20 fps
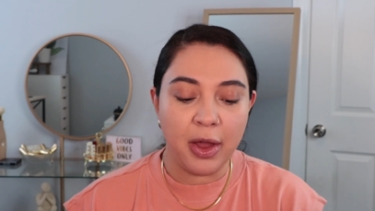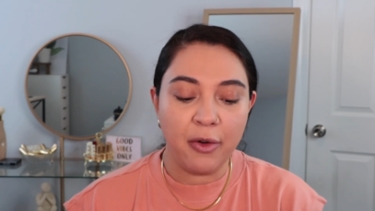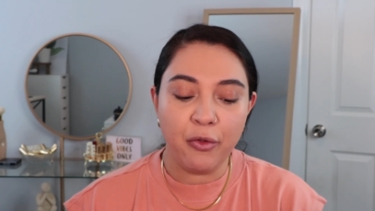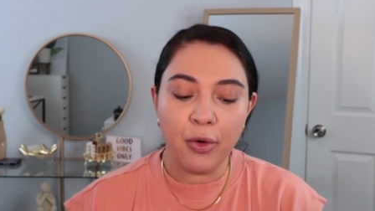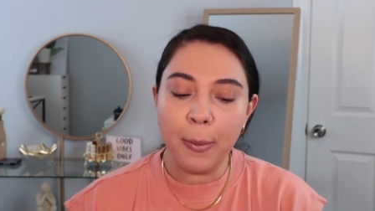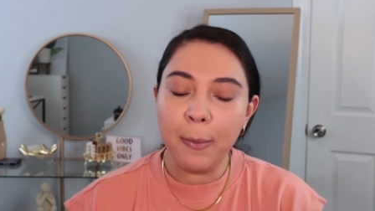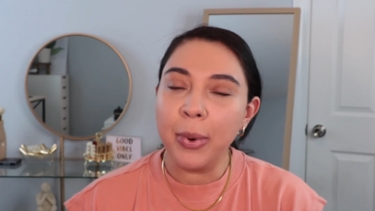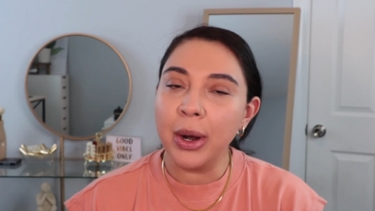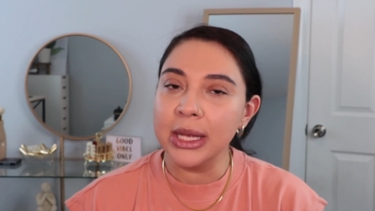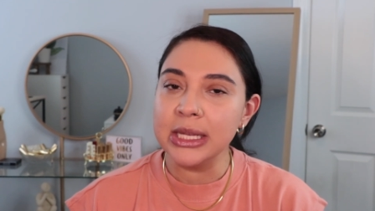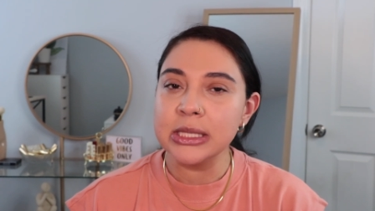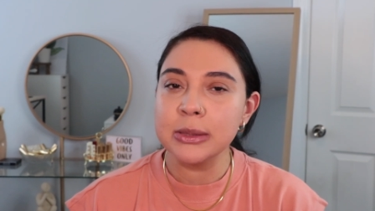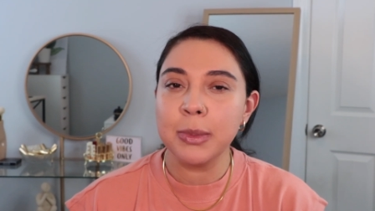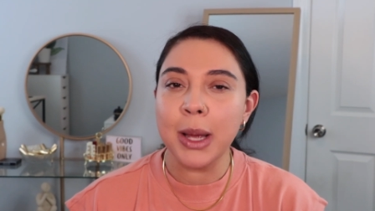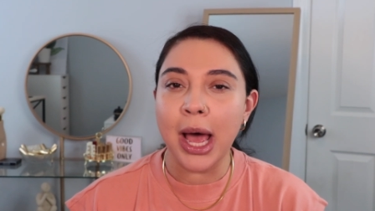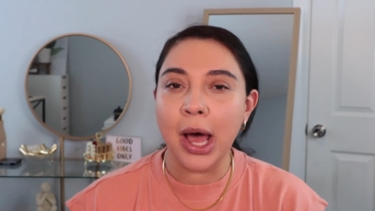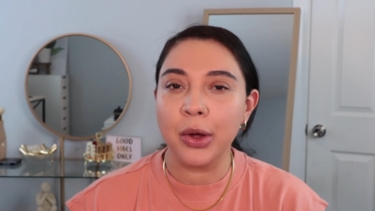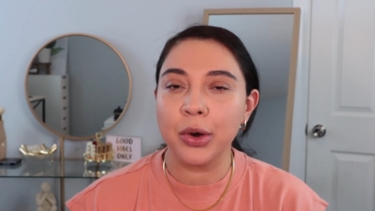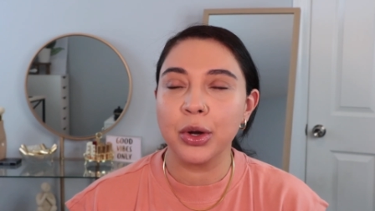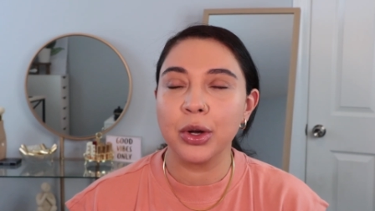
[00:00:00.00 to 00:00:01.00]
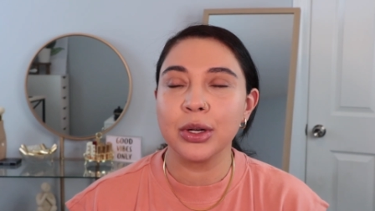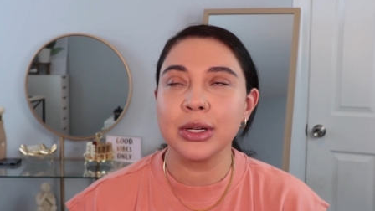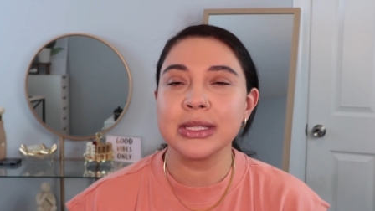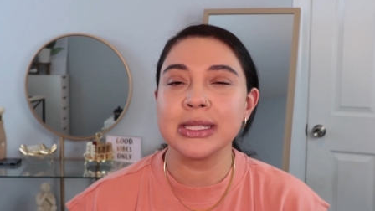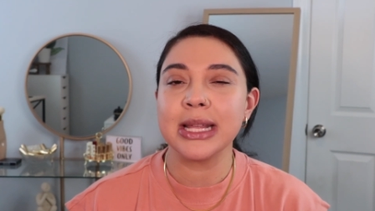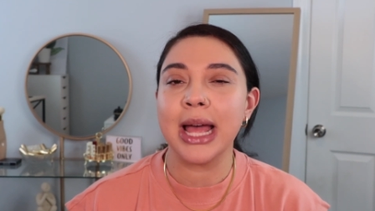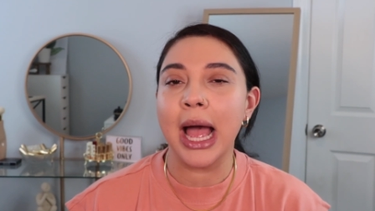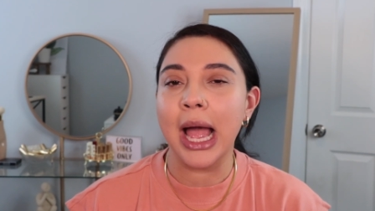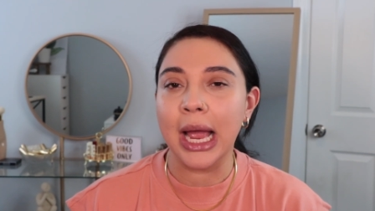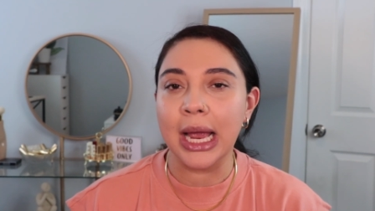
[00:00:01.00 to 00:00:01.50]
For pressed
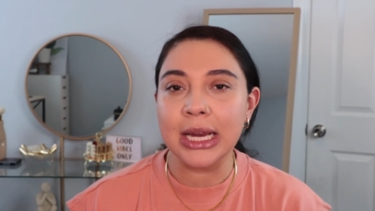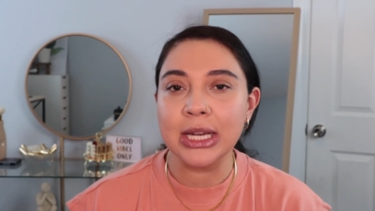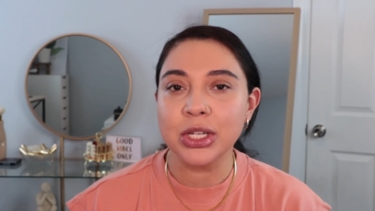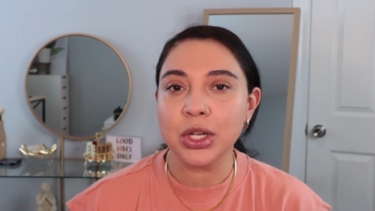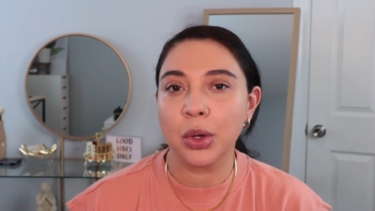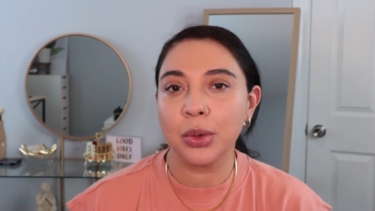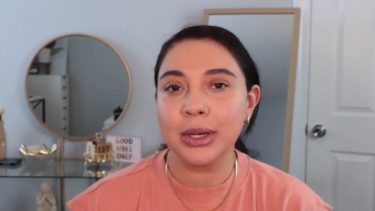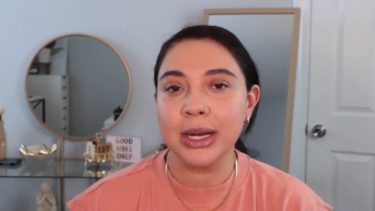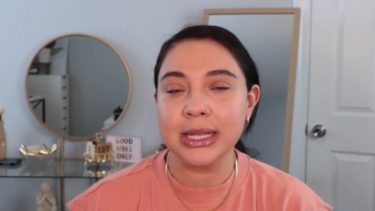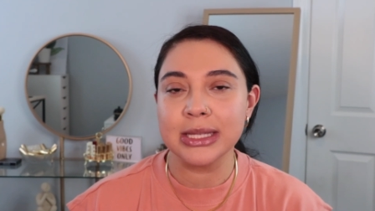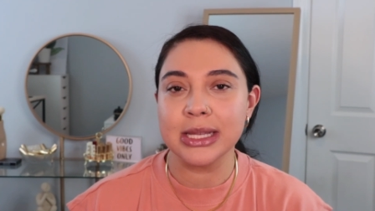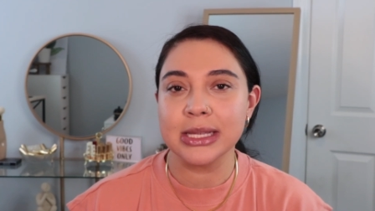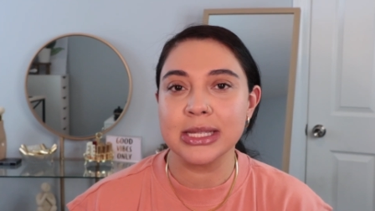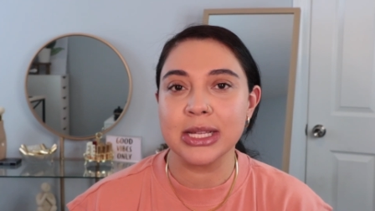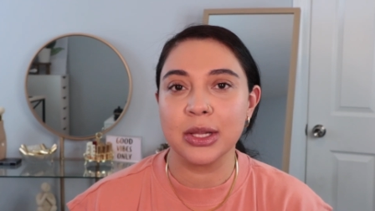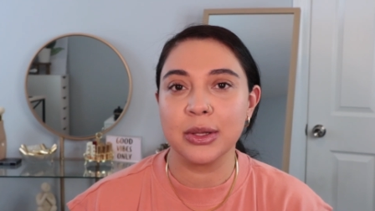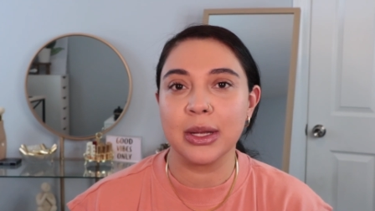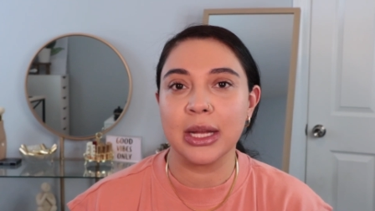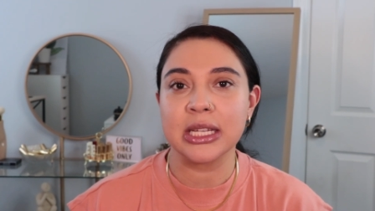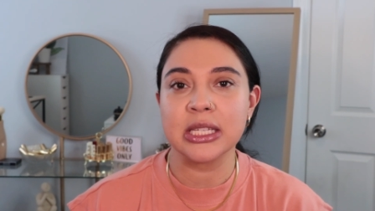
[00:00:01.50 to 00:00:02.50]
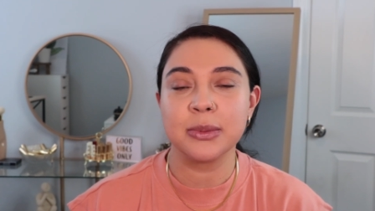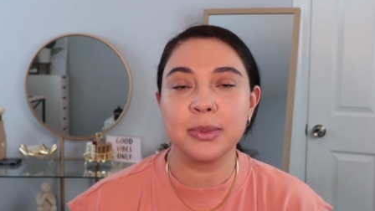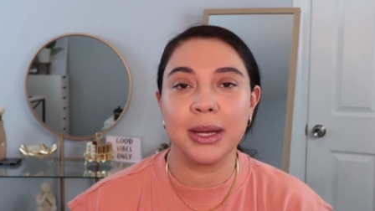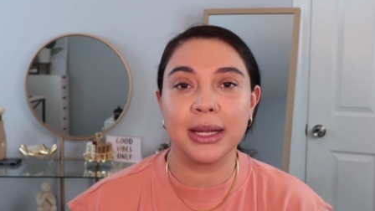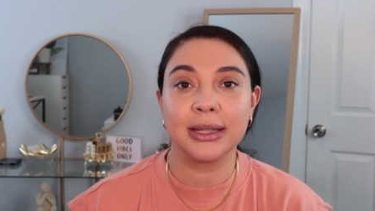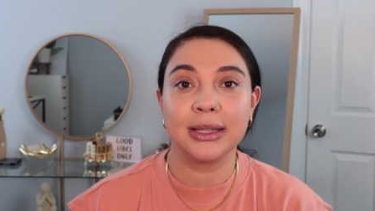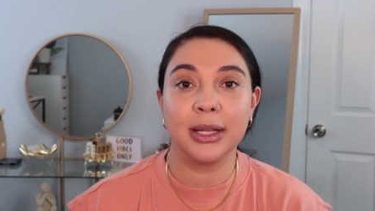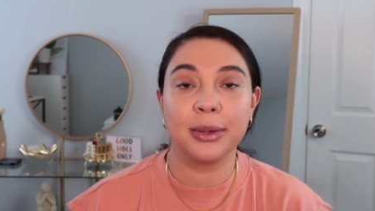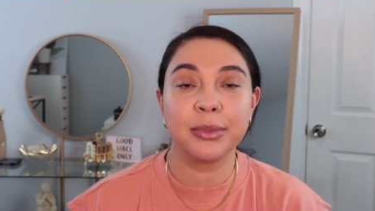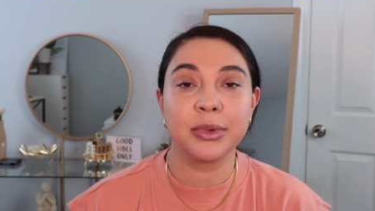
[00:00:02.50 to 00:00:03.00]
powders, I don't necessarily
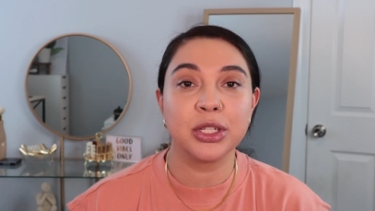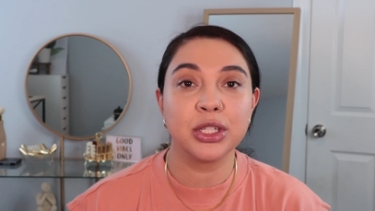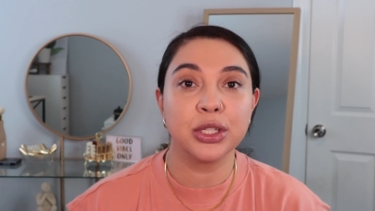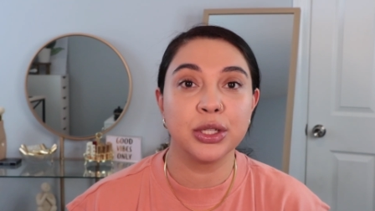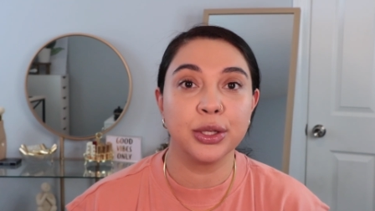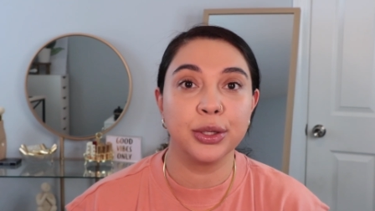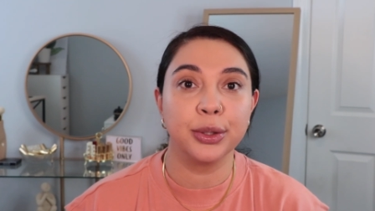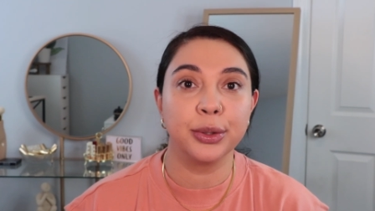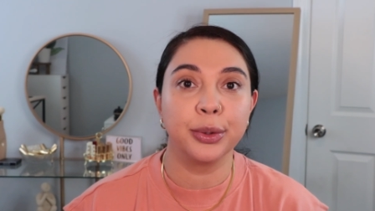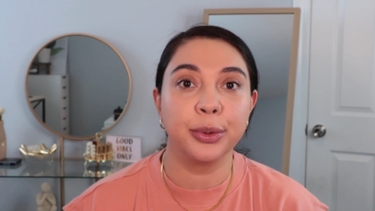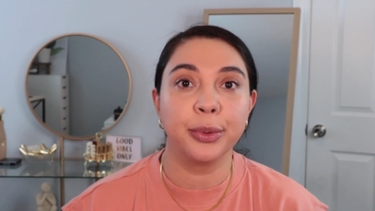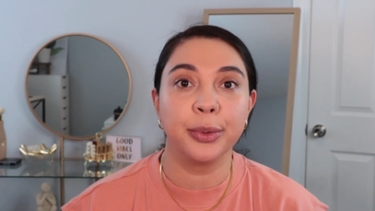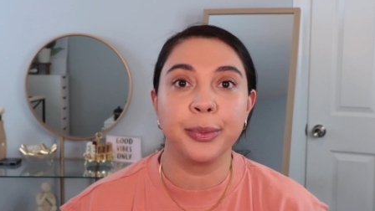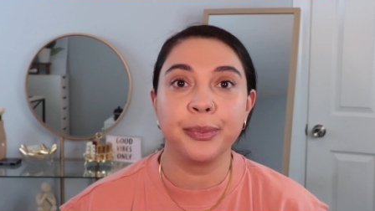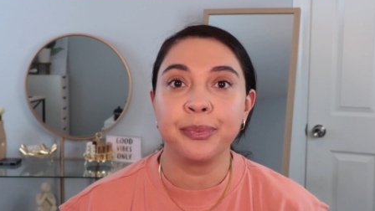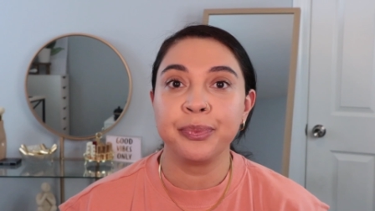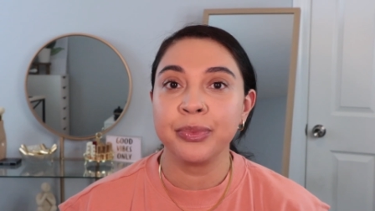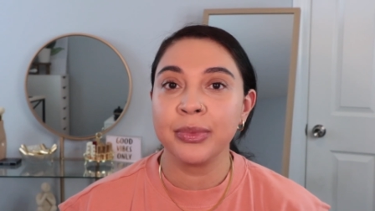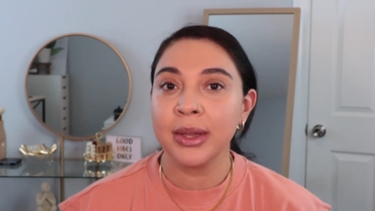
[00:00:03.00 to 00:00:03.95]
expect them to